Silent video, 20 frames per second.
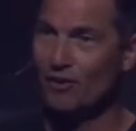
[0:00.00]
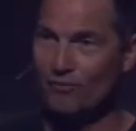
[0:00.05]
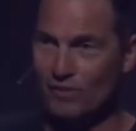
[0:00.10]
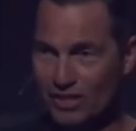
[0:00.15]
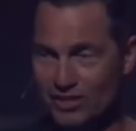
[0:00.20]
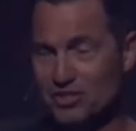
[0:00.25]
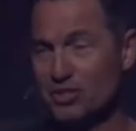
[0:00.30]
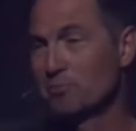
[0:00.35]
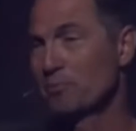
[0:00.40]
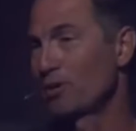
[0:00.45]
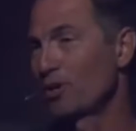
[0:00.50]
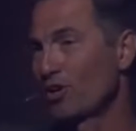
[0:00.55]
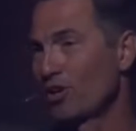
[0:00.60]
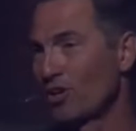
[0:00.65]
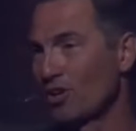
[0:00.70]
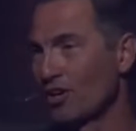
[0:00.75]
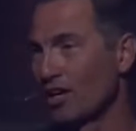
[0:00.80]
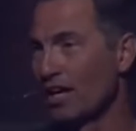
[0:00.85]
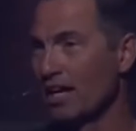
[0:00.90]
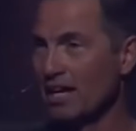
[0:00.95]
a veggie
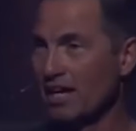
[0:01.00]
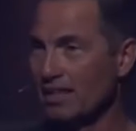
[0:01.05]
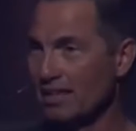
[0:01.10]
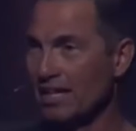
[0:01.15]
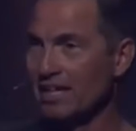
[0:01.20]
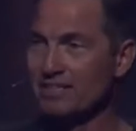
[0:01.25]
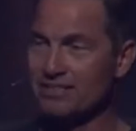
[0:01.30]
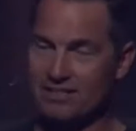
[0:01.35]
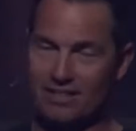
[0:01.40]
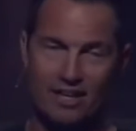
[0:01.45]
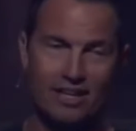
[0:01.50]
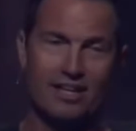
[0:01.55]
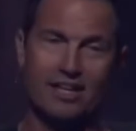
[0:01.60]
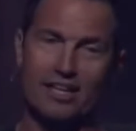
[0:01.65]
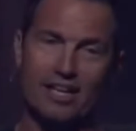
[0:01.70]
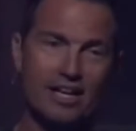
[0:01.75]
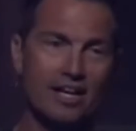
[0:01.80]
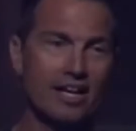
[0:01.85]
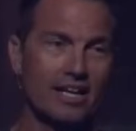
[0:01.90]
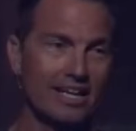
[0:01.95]
burger, and that's not going
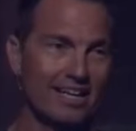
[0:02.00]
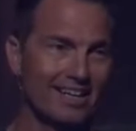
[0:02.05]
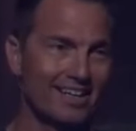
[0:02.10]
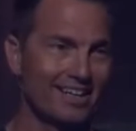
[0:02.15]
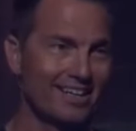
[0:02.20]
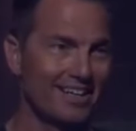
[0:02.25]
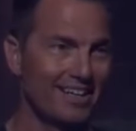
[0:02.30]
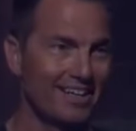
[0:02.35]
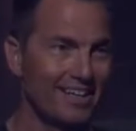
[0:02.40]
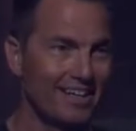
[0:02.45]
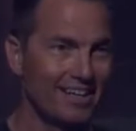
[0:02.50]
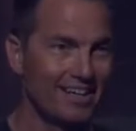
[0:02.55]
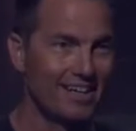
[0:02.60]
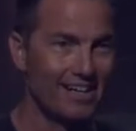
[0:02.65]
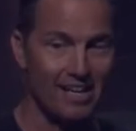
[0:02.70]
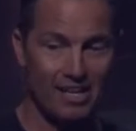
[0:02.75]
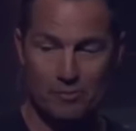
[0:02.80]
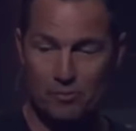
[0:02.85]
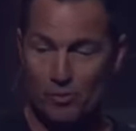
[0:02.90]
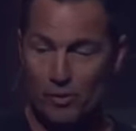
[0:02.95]
to cut it.
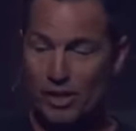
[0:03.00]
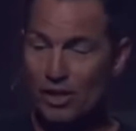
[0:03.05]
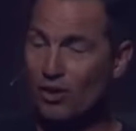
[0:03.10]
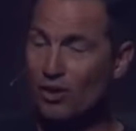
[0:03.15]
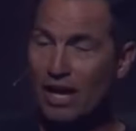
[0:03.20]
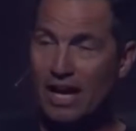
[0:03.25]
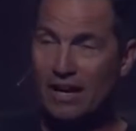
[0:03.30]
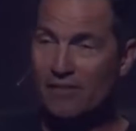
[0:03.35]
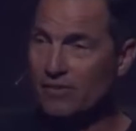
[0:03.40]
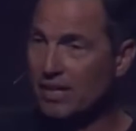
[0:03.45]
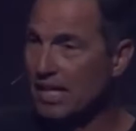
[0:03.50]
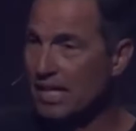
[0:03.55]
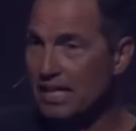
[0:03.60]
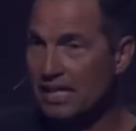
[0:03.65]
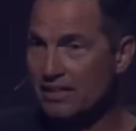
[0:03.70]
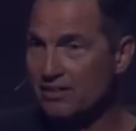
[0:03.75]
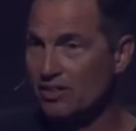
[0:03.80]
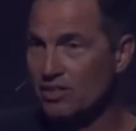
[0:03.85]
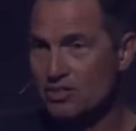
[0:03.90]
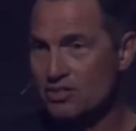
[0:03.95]
Um, we don't have
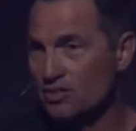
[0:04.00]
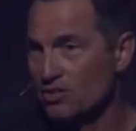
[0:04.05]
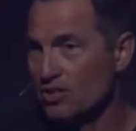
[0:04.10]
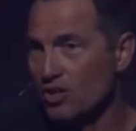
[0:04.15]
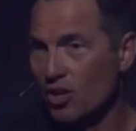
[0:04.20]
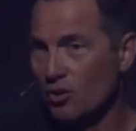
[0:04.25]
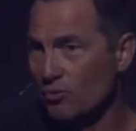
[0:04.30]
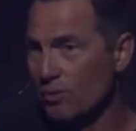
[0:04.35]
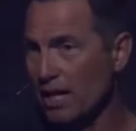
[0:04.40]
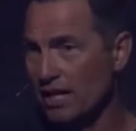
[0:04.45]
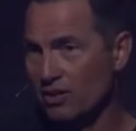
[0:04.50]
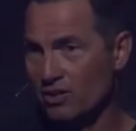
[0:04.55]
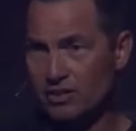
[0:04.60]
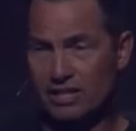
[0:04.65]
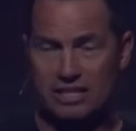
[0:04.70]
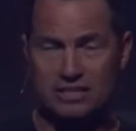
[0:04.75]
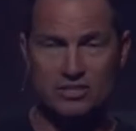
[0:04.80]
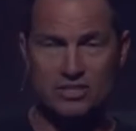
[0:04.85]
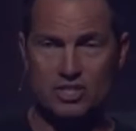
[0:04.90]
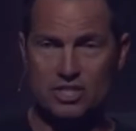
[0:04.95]
any, there's no record.
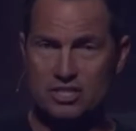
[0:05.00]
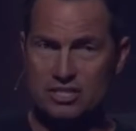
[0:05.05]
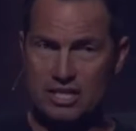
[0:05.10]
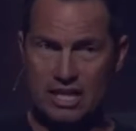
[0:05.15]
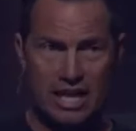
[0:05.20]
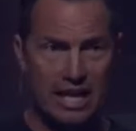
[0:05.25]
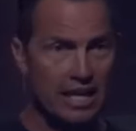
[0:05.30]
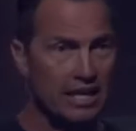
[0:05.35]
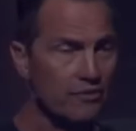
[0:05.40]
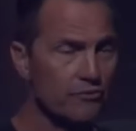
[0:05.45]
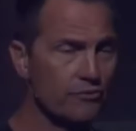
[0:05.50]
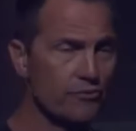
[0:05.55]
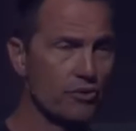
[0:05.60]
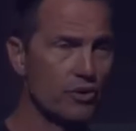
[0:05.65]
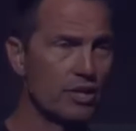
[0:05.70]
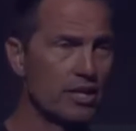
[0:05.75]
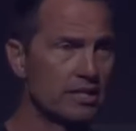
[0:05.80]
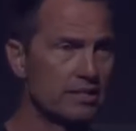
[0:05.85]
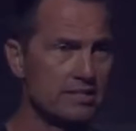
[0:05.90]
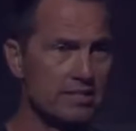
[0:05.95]
That's just an
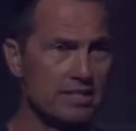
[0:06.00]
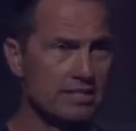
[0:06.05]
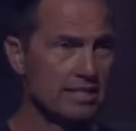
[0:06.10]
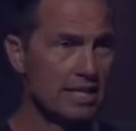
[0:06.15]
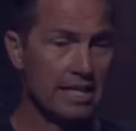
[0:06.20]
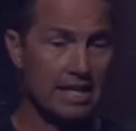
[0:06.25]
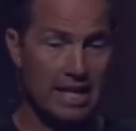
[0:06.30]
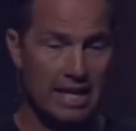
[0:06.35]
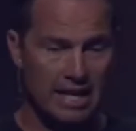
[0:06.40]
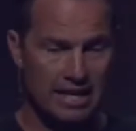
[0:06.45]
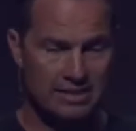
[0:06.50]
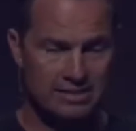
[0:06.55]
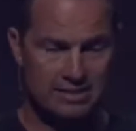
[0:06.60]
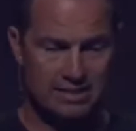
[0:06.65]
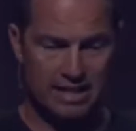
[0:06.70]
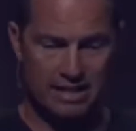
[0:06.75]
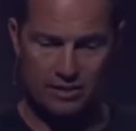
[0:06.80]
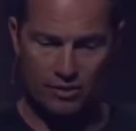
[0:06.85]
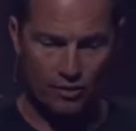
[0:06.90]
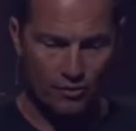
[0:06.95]
inference, that's a guess.
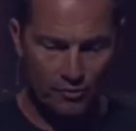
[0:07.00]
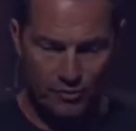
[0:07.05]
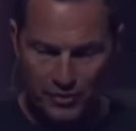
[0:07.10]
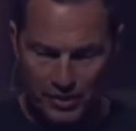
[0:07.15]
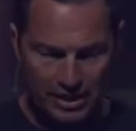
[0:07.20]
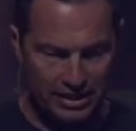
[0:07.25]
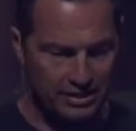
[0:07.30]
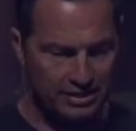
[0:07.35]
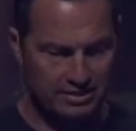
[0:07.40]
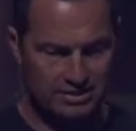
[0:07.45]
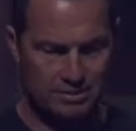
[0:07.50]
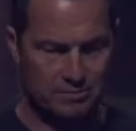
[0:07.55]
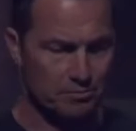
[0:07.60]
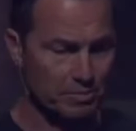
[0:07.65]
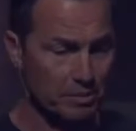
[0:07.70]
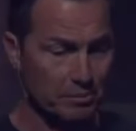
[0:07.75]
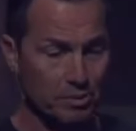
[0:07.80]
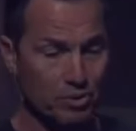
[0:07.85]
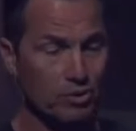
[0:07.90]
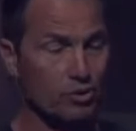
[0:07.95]
I don't think it's a
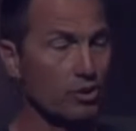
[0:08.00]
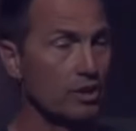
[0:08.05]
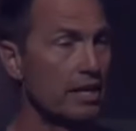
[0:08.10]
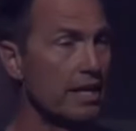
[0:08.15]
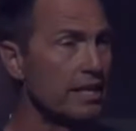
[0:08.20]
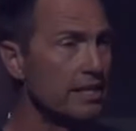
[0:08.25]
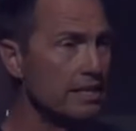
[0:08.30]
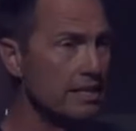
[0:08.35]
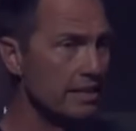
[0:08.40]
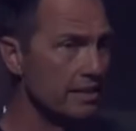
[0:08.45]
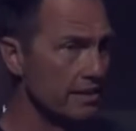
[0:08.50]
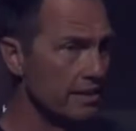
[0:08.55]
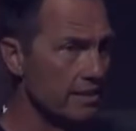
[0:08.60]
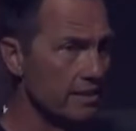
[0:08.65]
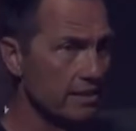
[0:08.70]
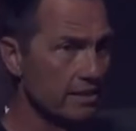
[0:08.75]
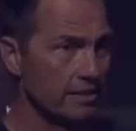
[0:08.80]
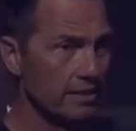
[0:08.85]
biblical idea.